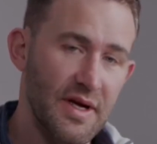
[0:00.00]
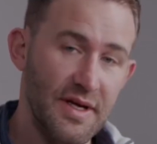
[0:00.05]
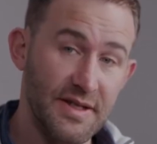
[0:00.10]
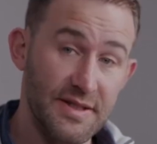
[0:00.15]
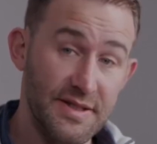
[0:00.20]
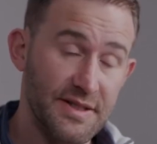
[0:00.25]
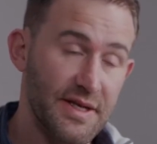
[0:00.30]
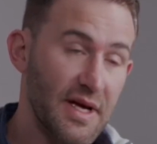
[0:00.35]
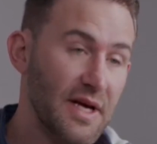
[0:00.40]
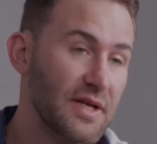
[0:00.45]

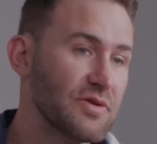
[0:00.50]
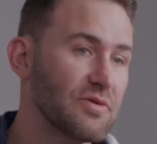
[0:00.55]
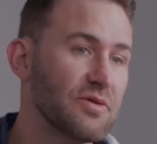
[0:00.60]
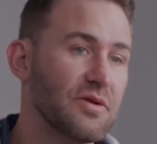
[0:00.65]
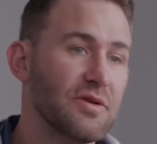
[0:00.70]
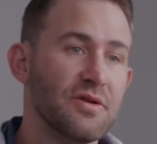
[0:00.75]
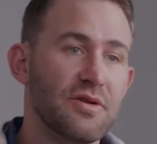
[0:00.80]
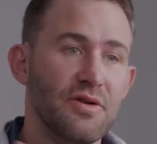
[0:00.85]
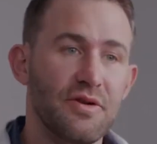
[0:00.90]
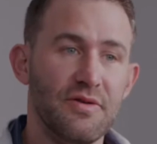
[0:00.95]
it's
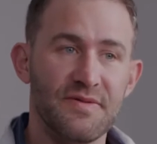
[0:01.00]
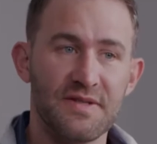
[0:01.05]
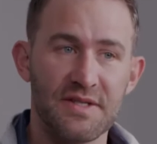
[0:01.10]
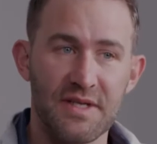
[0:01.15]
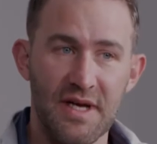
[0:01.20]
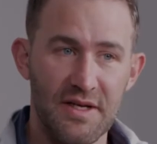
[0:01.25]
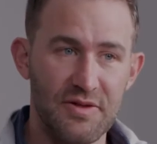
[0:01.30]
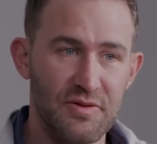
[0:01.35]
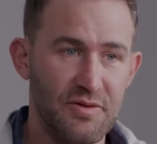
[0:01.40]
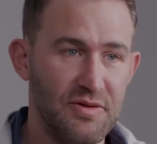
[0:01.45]
scheduled, you've
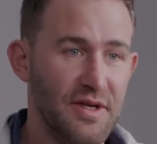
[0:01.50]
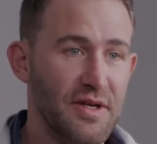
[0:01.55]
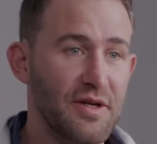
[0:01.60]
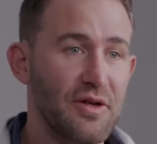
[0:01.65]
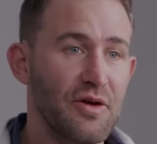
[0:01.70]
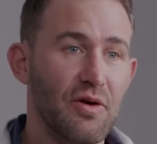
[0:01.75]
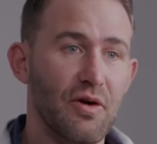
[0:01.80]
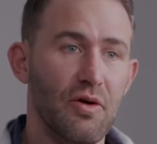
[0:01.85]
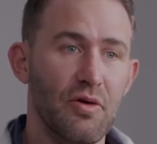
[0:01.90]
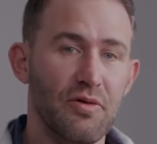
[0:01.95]
scheduled it,
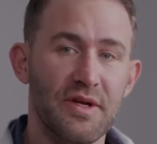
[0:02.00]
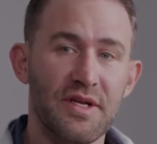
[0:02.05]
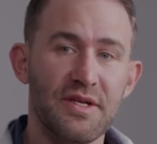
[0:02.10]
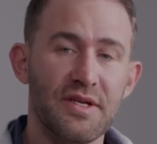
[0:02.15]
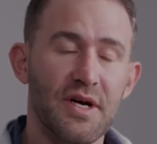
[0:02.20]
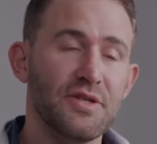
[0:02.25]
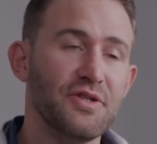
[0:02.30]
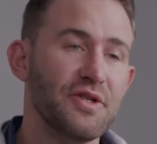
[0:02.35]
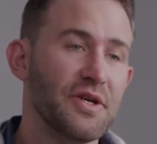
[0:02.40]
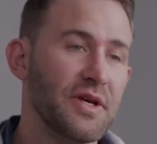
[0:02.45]
you're only
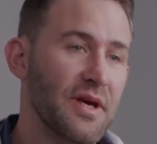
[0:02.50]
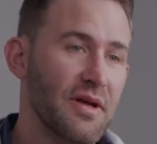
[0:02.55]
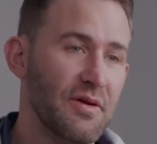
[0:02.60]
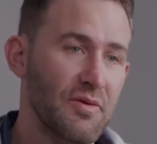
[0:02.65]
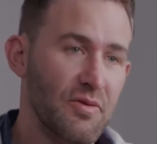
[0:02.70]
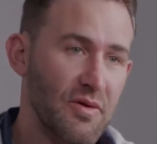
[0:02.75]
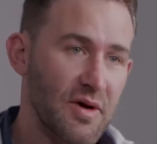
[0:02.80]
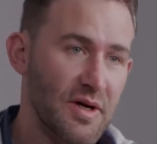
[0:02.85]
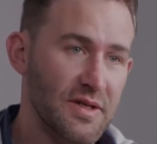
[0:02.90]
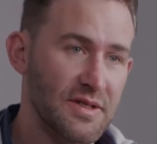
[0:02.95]
touching
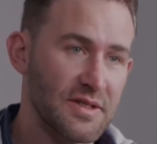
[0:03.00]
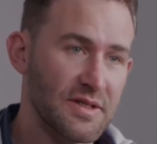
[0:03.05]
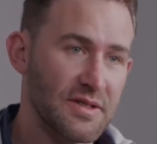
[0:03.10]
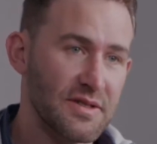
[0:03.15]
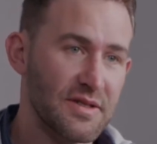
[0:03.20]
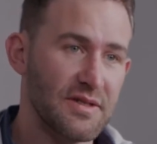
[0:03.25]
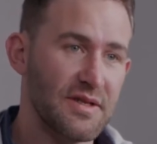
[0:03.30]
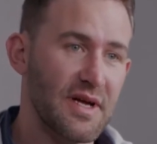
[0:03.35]
it once.